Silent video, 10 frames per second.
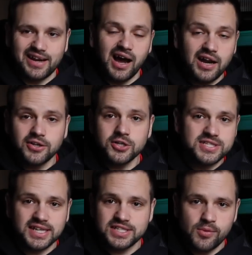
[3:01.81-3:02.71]
at under
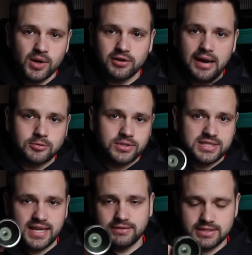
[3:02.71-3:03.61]
61 grams with the
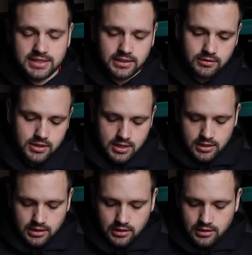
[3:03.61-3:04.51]
stainless steel.
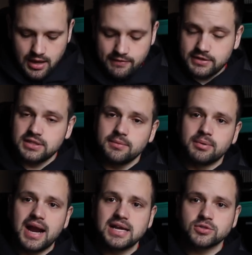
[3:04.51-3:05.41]
Uh, obviously the
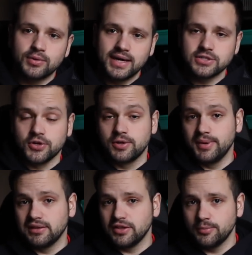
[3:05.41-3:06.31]
brass rings are gonna
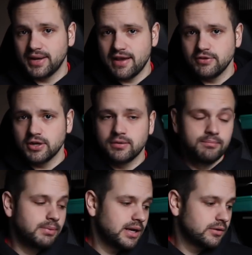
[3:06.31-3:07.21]
be a little bit heavier,
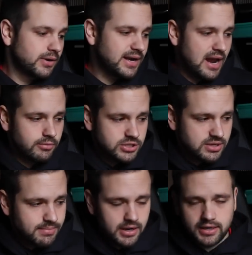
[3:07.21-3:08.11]
but right now we're
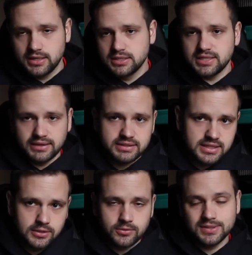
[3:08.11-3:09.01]
just comparing stainless
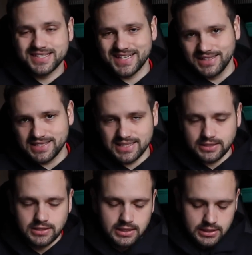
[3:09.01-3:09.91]
steel to stainless
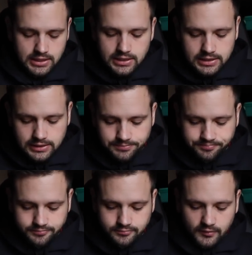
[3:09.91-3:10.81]
steel.
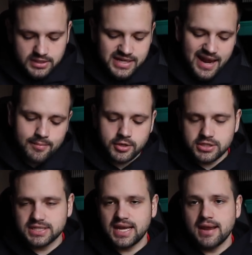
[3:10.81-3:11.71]
Um, diameter
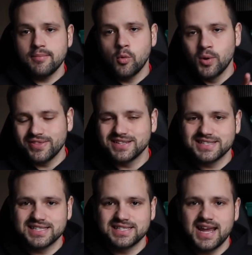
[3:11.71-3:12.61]
is the same, width
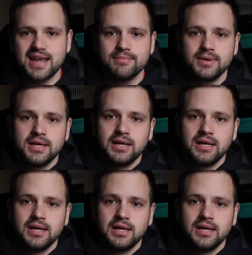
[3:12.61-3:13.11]
is the same.